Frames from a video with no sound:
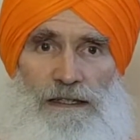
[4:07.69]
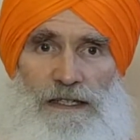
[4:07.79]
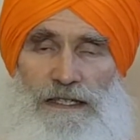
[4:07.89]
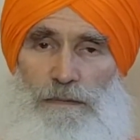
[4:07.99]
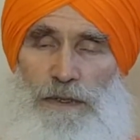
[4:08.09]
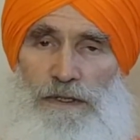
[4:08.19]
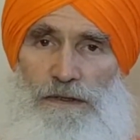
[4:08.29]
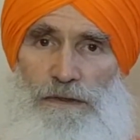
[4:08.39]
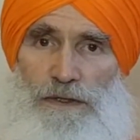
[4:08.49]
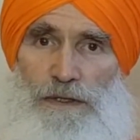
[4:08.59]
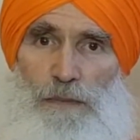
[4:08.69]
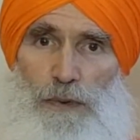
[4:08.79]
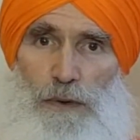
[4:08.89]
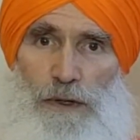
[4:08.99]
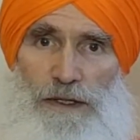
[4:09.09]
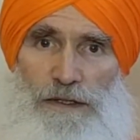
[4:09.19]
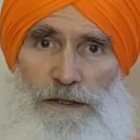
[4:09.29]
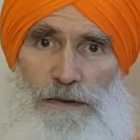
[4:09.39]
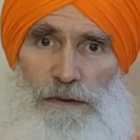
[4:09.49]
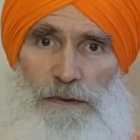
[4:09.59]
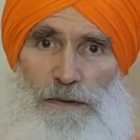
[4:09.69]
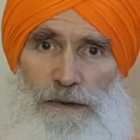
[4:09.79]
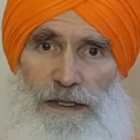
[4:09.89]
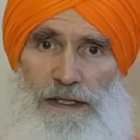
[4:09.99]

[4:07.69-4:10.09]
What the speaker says: the spiritual support to